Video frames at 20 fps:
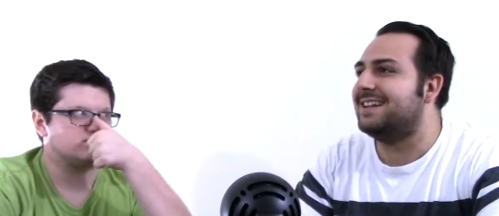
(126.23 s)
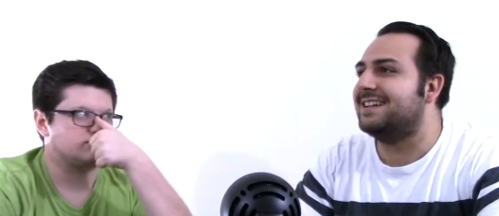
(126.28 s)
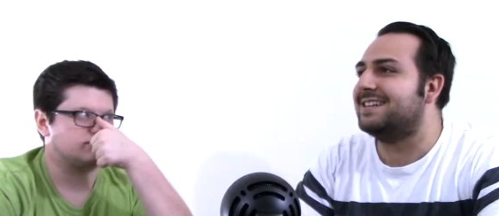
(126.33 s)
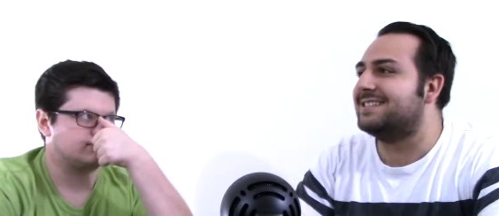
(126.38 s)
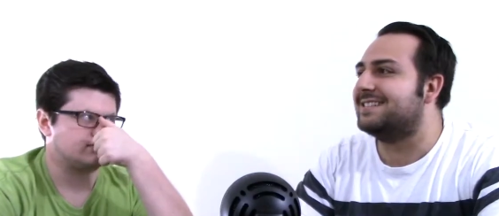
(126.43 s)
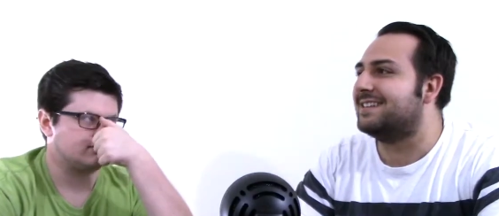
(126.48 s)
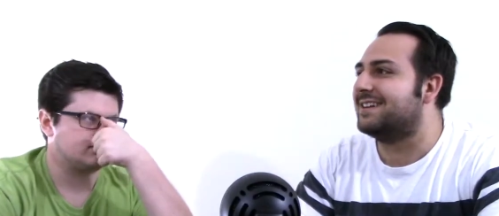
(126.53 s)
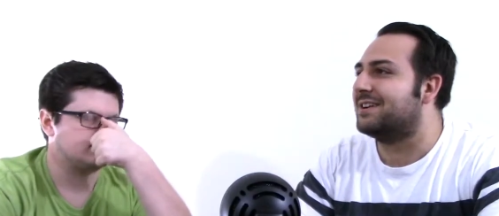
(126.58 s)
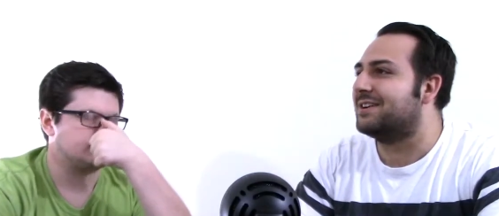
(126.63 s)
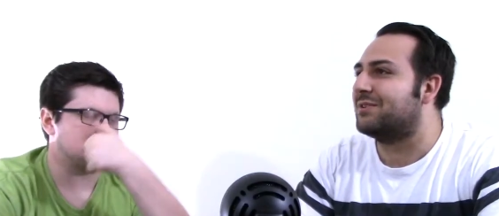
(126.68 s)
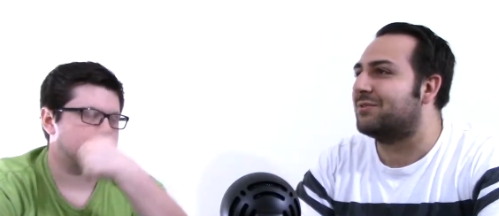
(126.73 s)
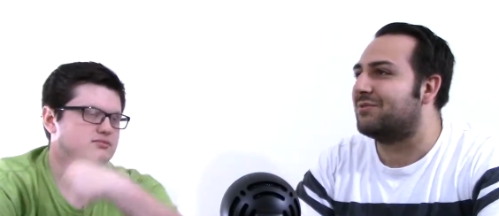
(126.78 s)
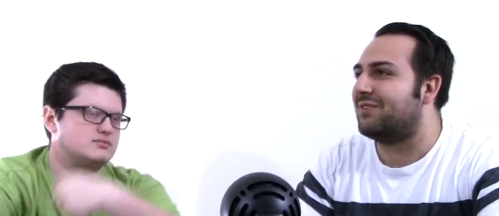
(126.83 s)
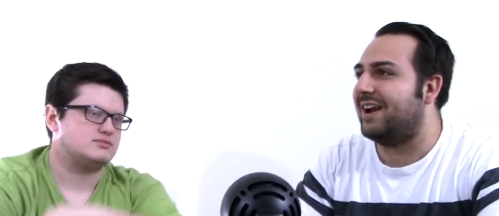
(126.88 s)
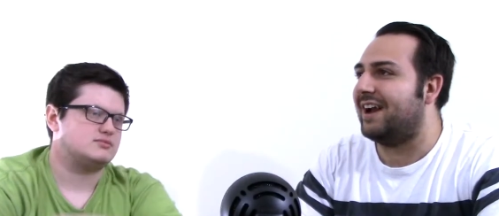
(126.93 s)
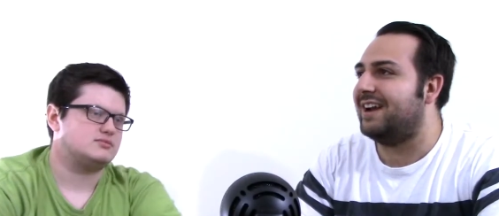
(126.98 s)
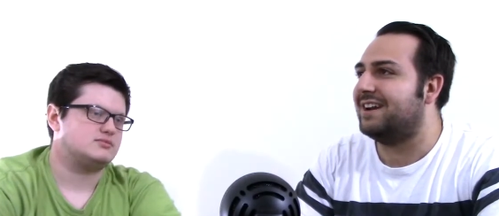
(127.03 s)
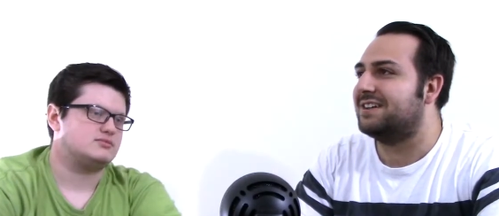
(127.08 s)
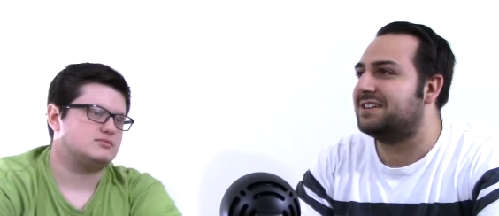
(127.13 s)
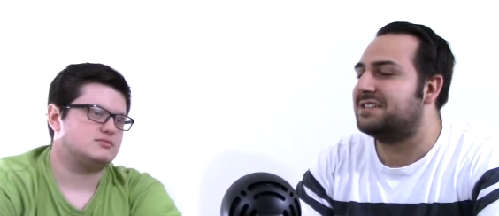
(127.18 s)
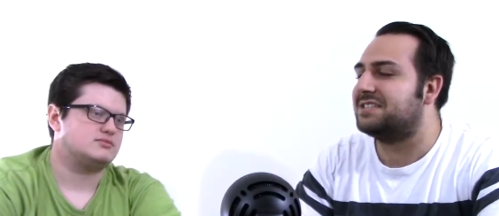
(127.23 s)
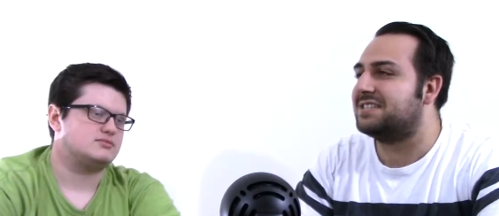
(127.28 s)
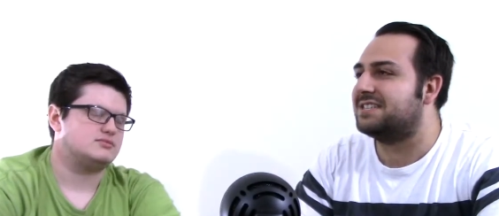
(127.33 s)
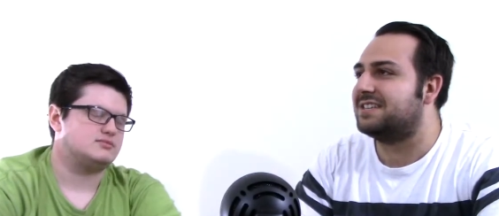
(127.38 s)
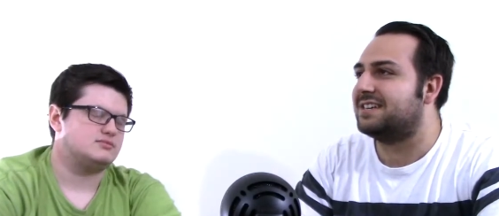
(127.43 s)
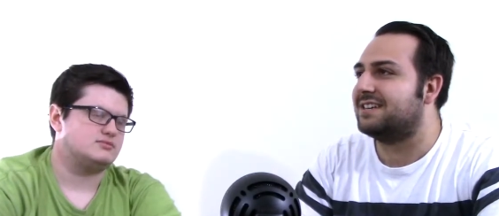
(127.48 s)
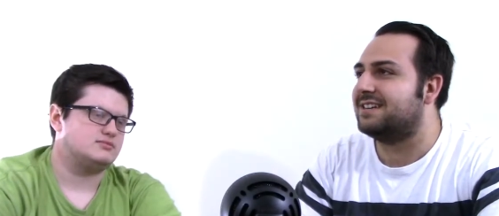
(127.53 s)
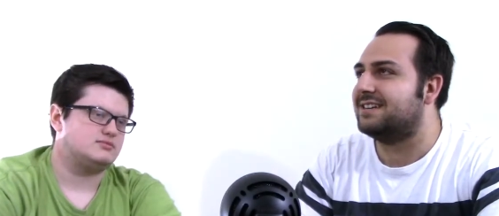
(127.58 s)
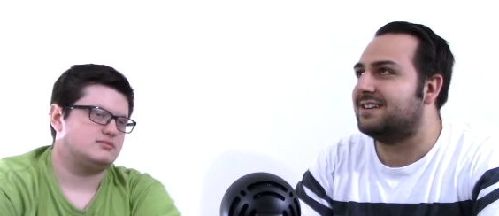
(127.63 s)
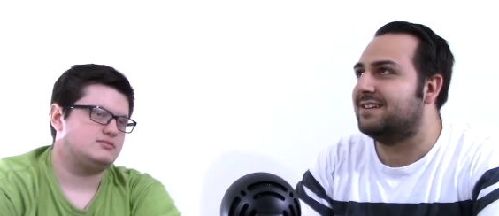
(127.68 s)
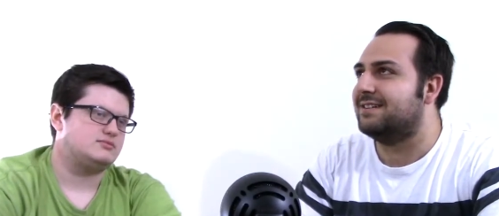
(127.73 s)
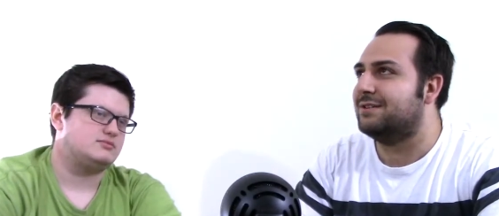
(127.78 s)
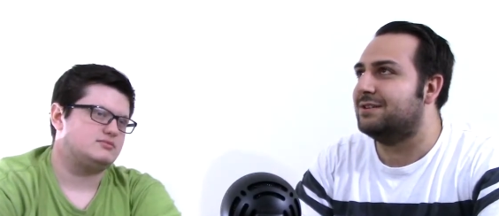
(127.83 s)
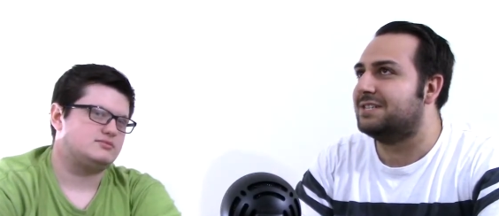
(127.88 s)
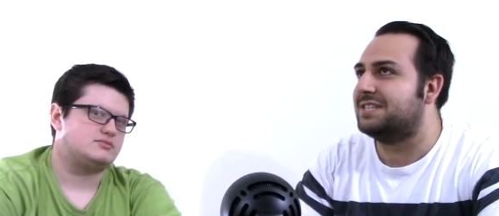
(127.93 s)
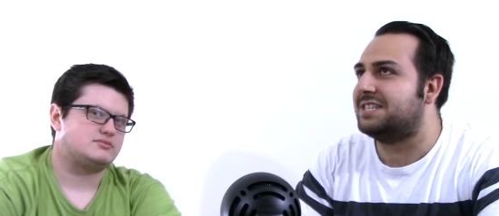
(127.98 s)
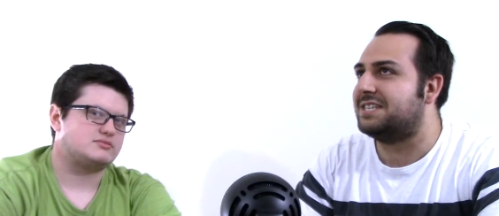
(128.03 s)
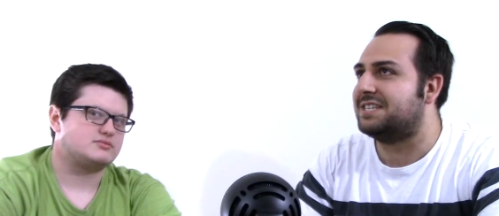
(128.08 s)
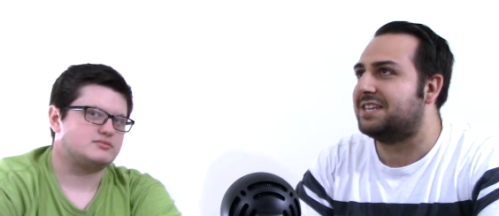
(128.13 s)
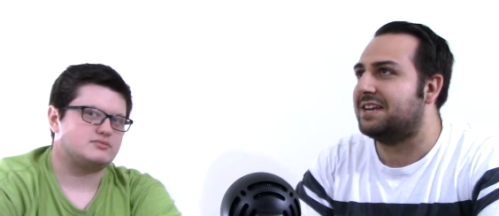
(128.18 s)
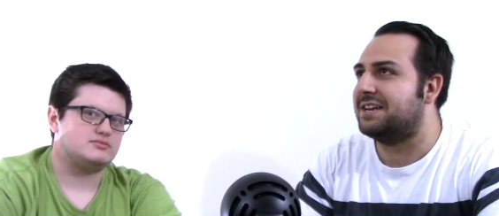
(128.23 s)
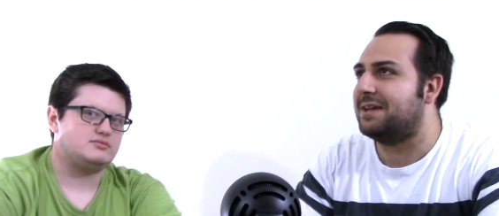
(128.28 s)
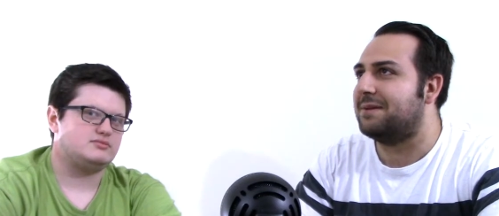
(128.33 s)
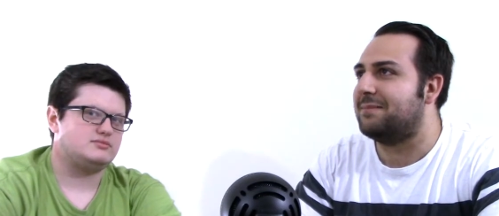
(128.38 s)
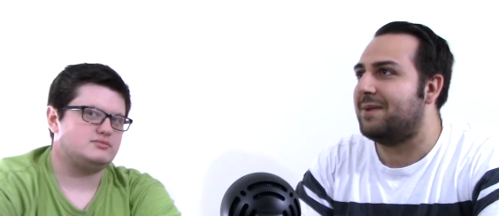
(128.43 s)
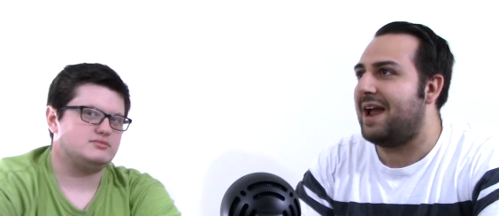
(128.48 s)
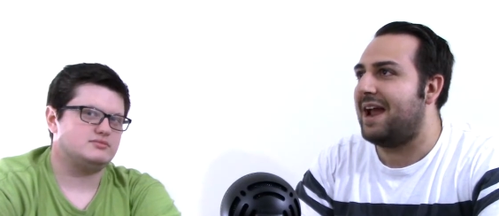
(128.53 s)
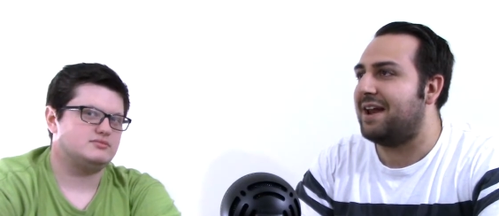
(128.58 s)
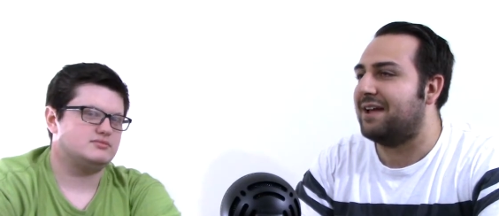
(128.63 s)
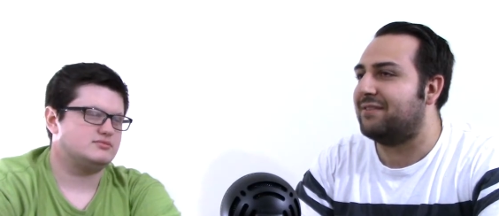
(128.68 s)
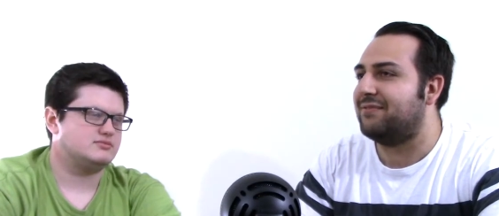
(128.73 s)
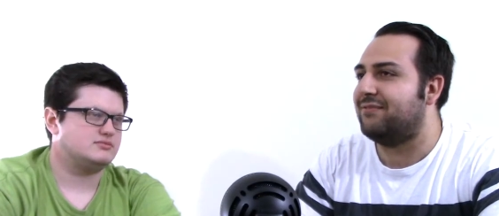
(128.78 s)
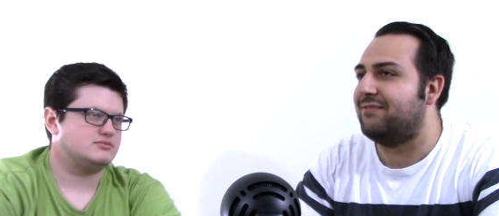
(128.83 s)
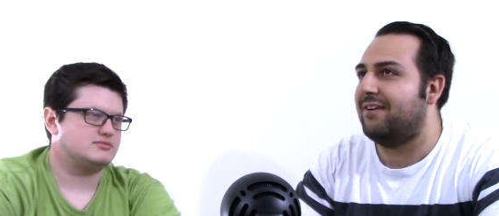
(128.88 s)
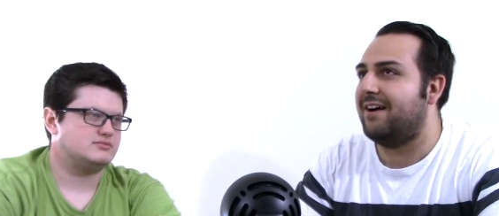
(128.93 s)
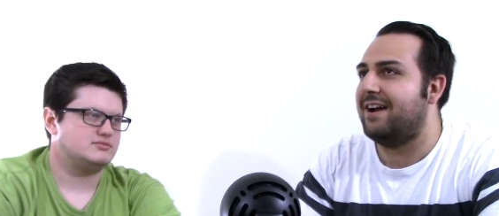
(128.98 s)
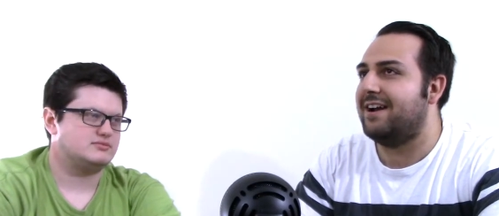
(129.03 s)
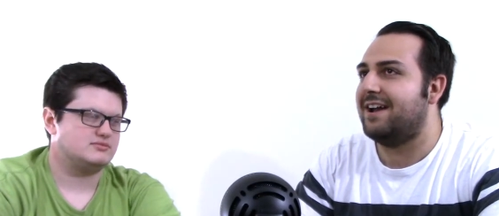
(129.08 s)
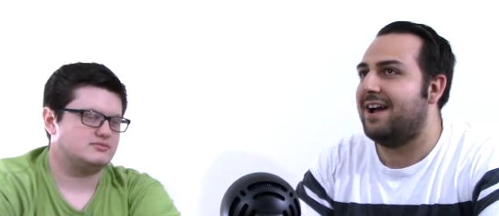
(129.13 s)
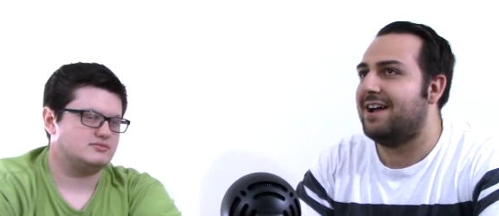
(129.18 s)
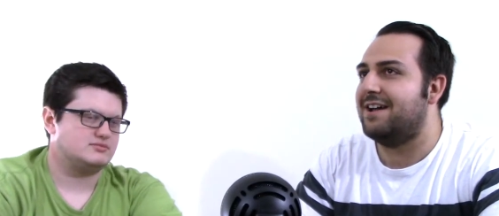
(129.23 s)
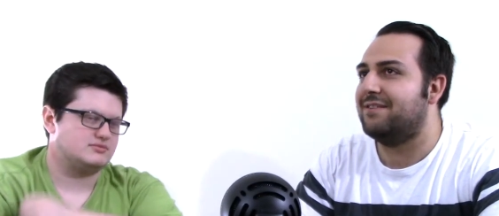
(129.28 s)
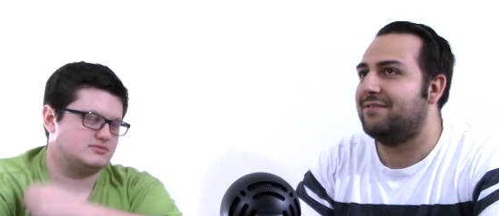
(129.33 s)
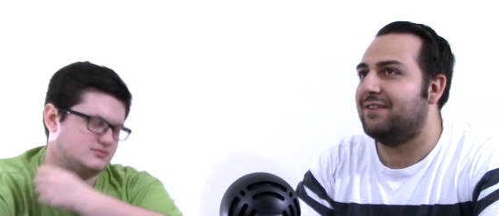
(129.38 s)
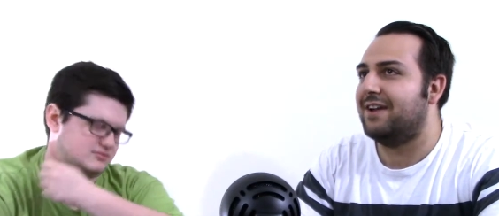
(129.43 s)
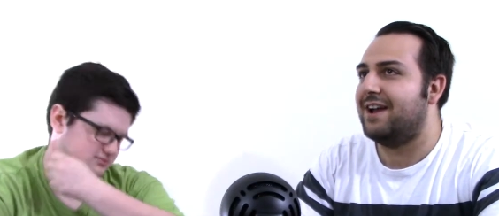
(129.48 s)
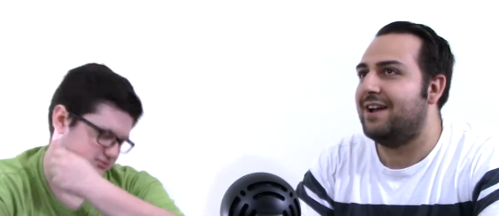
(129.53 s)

Speaker 1: is the greatest cinematic fight I have